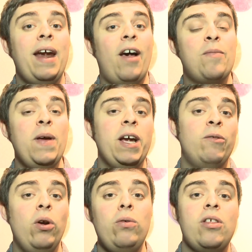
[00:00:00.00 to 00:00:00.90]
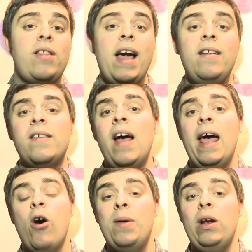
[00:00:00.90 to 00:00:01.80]
Now, speaking of launch dates,
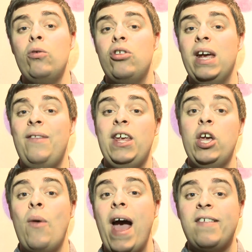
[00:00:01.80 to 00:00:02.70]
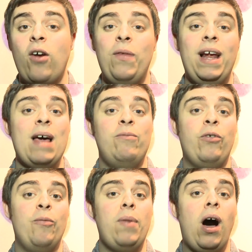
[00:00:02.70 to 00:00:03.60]
it will be launching in the US on the
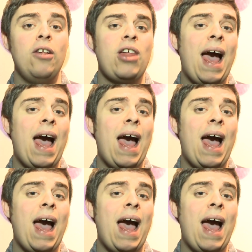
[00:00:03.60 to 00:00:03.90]
11th of March,